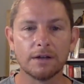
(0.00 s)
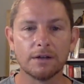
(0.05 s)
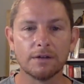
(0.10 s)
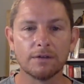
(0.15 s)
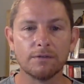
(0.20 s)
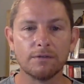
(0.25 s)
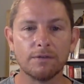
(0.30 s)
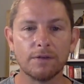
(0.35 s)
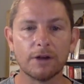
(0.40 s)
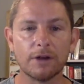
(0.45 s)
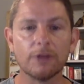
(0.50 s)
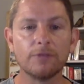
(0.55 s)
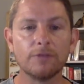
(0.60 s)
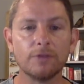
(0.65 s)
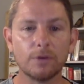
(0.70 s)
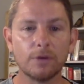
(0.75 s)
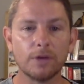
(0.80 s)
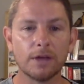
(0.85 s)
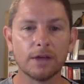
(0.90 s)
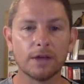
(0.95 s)
very
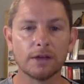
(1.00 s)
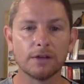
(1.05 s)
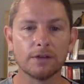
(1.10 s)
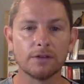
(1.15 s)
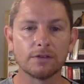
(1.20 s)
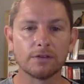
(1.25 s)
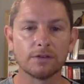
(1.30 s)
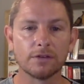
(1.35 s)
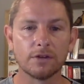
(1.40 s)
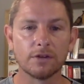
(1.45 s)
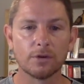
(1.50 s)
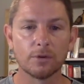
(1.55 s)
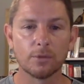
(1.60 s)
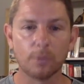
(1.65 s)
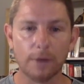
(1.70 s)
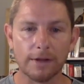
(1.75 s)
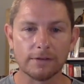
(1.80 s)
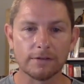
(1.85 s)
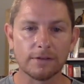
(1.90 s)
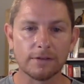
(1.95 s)
few kids
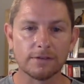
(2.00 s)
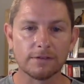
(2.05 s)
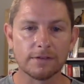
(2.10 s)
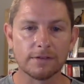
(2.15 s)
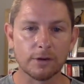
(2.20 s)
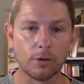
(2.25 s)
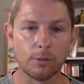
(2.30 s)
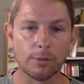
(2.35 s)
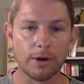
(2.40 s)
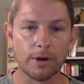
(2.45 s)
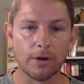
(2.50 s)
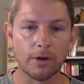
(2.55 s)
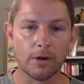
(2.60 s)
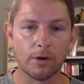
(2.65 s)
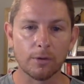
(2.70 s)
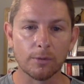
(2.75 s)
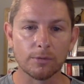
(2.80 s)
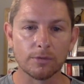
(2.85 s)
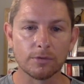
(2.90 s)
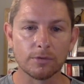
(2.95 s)
raised in single parent
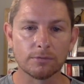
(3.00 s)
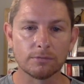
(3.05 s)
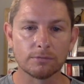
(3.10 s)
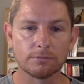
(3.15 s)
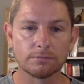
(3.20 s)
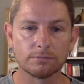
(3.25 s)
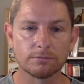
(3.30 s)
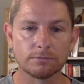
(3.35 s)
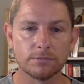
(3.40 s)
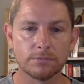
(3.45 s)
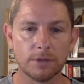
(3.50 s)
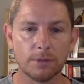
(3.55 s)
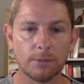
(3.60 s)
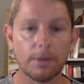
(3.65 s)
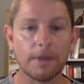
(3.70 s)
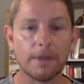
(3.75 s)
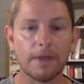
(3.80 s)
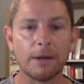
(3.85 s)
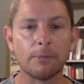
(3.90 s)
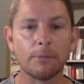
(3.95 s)
homes. Eh,
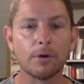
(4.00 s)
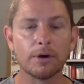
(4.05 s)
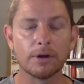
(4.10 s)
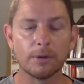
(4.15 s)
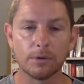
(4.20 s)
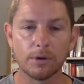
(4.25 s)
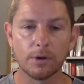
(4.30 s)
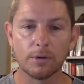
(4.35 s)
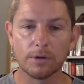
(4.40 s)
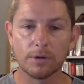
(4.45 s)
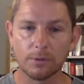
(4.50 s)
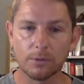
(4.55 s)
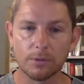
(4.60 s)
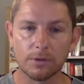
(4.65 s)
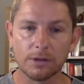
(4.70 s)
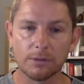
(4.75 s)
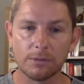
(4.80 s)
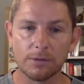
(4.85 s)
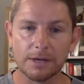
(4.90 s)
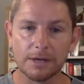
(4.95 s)
by that point, it would only
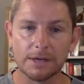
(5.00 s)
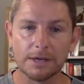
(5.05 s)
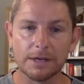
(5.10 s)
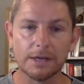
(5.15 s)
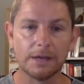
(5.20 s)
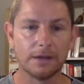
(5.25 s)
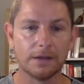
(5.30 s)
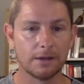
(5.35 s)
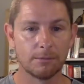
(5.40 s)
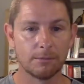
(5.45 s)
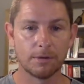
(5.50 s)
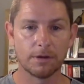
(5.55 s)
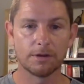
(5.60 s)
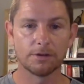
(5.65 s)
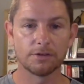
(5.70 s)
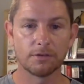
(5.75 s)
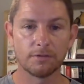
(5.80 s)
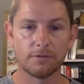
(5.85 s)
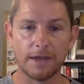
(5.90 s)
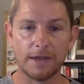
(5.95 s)
really be
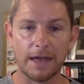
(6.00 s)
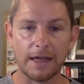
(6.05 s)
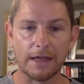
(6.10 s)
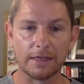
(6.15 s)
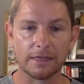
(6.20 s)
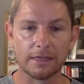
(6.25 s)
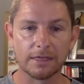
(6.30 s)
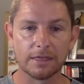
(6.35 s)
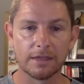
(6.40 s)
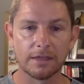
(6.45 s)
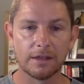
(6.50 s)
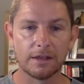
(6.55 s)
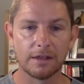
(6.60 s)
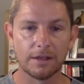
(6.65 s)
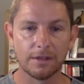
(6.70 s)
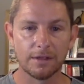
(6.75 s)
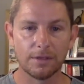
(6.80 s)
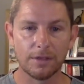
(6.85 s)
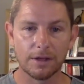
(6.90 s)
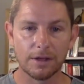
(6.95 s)
because of death
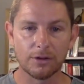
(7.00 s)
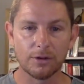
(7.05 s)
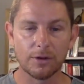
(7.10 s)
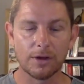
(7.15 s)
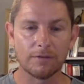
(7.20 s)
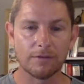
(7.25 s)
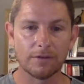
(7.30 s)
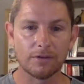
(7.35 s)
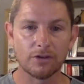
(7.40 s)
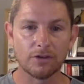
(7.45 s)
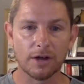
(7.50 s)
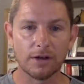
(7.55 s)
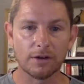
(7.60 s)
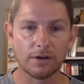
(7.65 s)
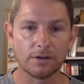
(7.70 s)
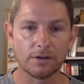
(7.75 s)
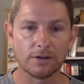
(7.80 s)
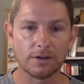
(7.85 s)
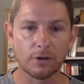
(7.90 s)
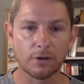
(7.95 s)
that you have a child in
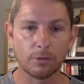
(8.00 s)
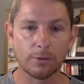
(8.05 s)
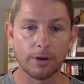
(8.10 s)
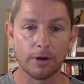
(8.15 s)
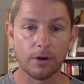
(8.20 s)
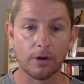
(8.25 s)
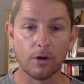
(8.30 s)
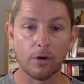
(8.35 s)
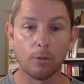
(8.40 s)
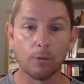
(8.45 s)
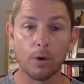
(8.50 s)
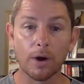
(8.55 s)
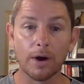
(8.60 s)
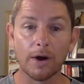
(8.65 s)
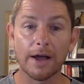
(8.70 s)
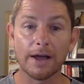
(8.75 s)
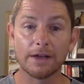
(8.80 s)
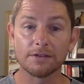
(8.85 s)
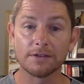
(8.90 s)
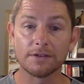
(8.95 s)
a single parent home.
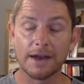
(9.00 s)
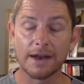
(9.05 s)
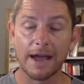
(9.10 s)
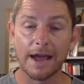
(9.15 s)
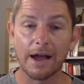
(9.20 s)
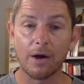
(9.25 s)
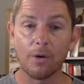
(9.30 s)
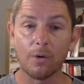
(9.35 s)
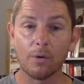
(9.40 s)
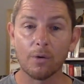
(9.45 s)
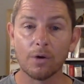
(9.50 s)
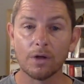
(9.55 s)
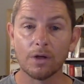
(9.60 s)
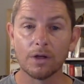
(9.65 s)
Whereas now,